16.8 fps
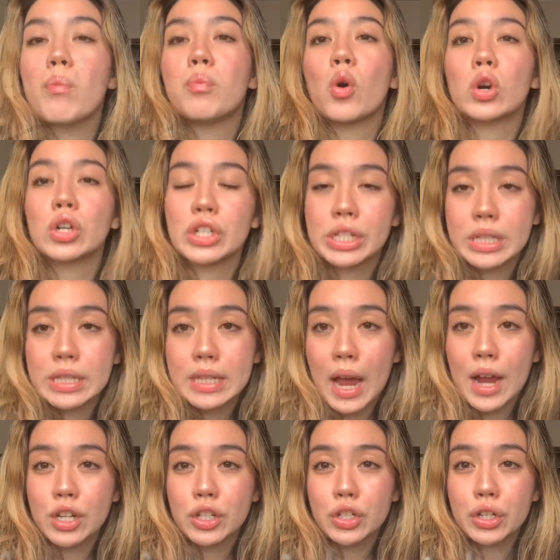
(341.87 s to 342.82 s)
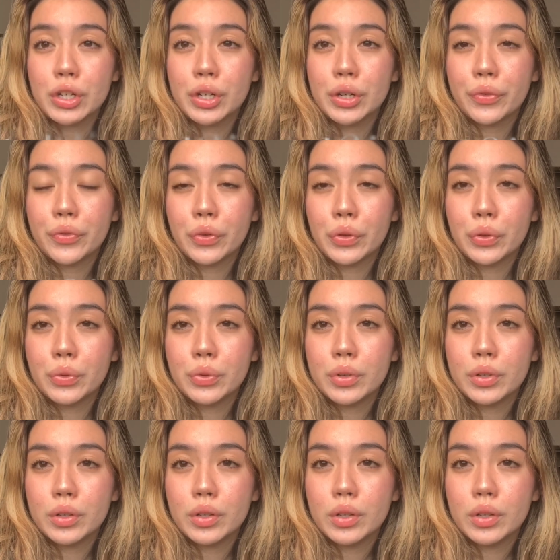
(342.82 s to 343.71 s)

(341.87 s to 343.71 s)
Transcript: portion size your food.